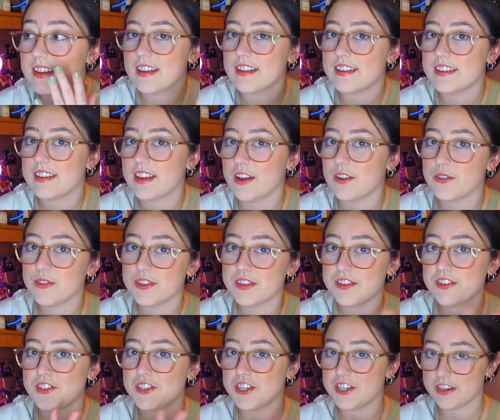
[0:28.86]
it
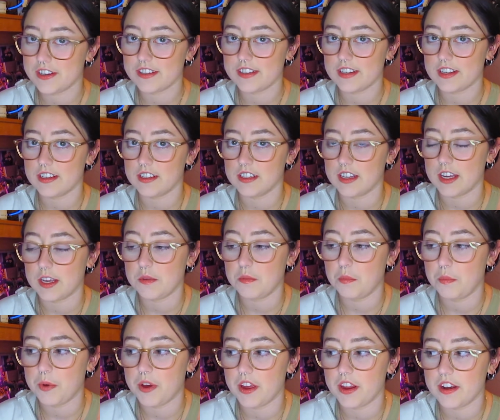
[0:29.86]
sounds cheesy and
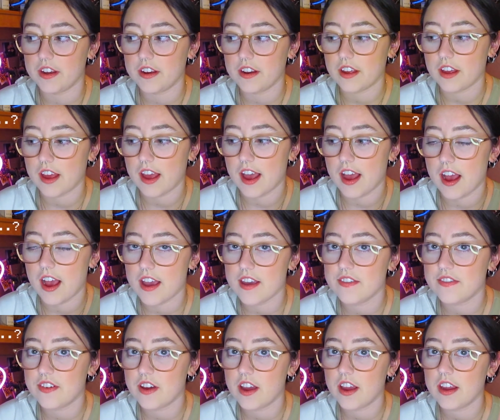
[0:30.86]
lame, but I
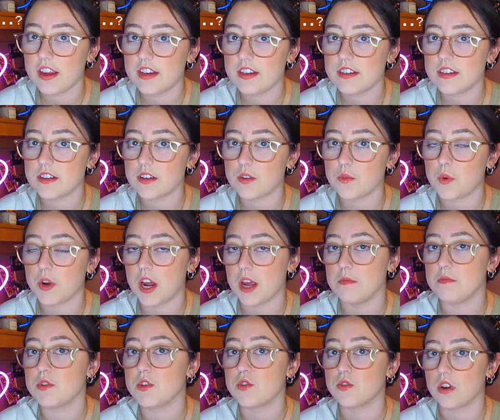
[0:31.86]
find when
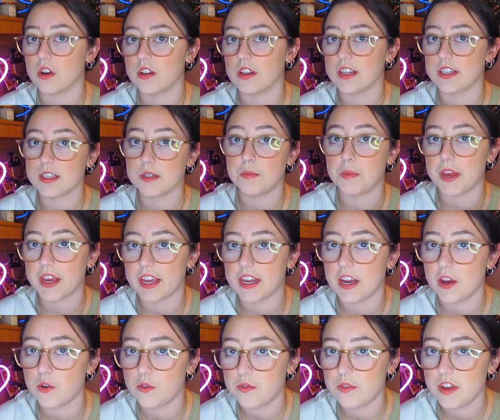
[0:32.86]
I'm struggling to pick an
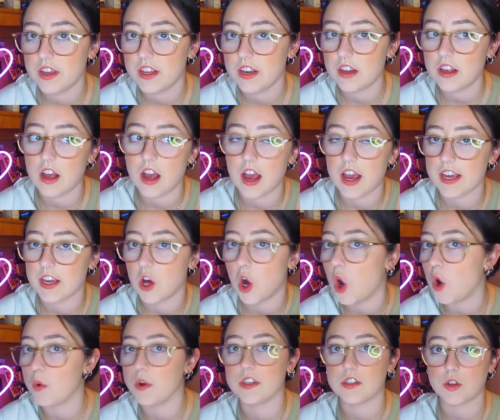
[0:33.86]
outfit, I
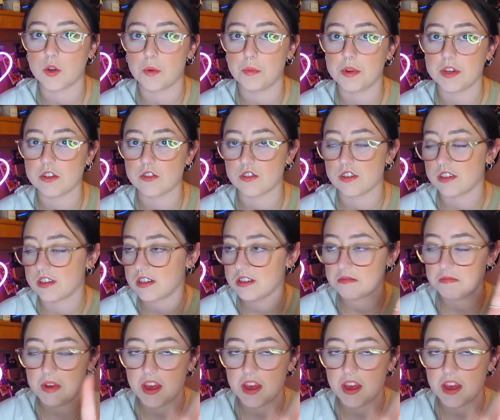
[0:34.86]
always go to Pinterest.